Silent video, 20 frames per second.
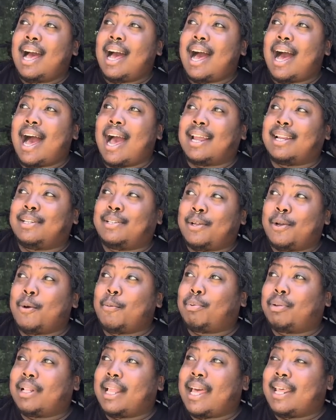I do
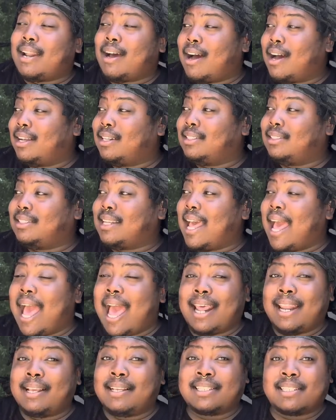plan on
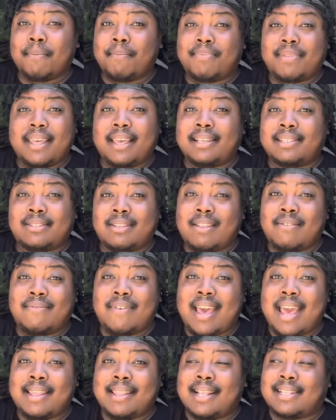adding some things to the
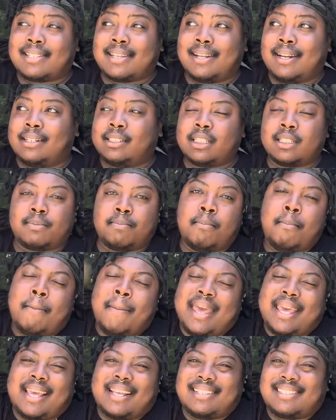van that's gonna just
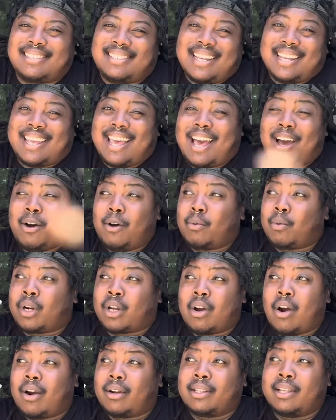make it stick out
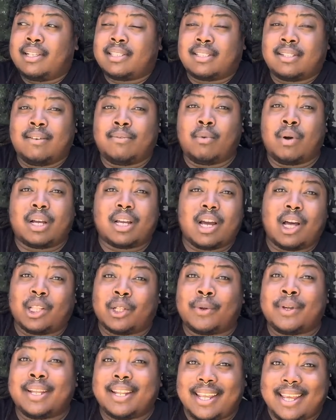regardless of what
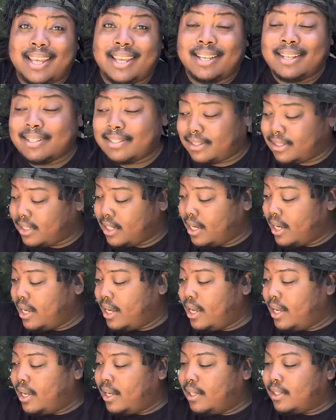color it is.
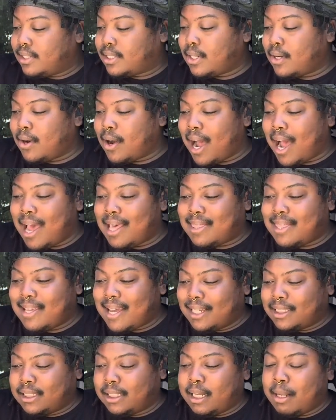So I think
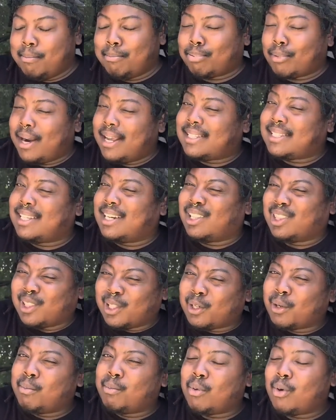I should embrace it a
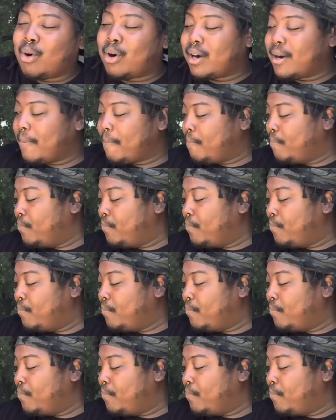little more.